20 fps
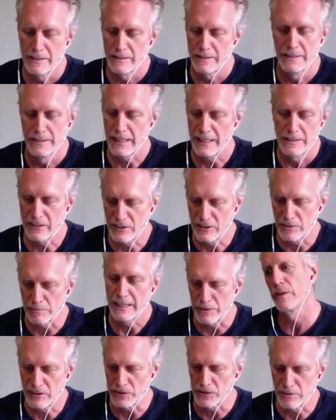that's the
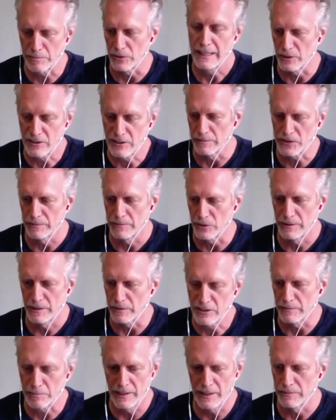perfect storm.
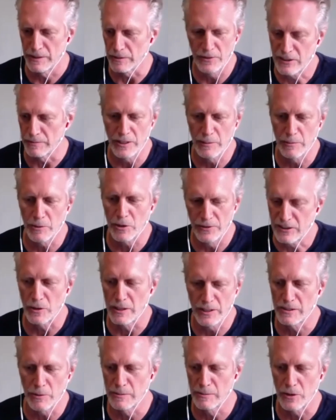And if you come
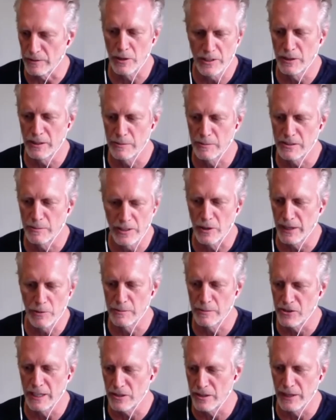across someone who can take
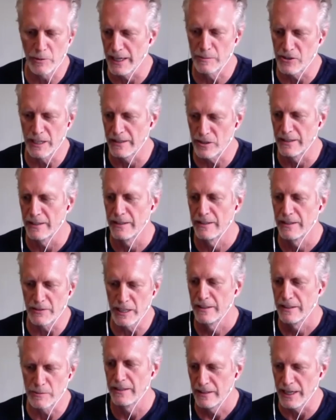advantage of that,
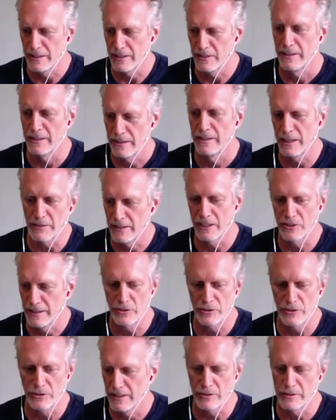then you're kind of
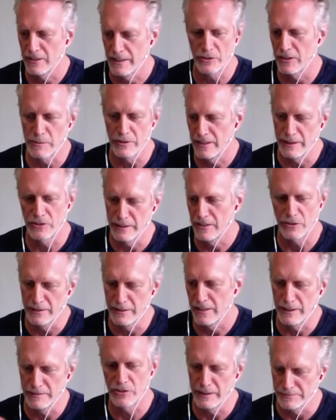screwed. And
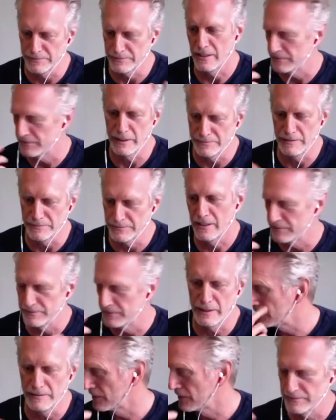um, you know,
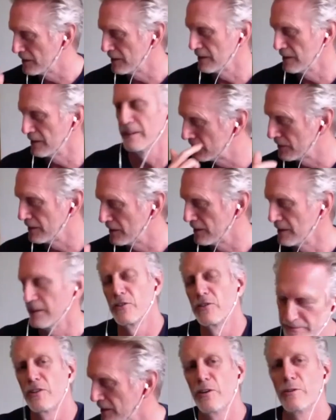and
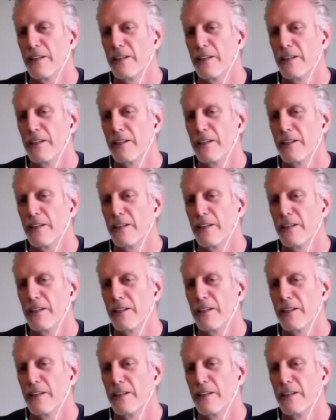that's so, the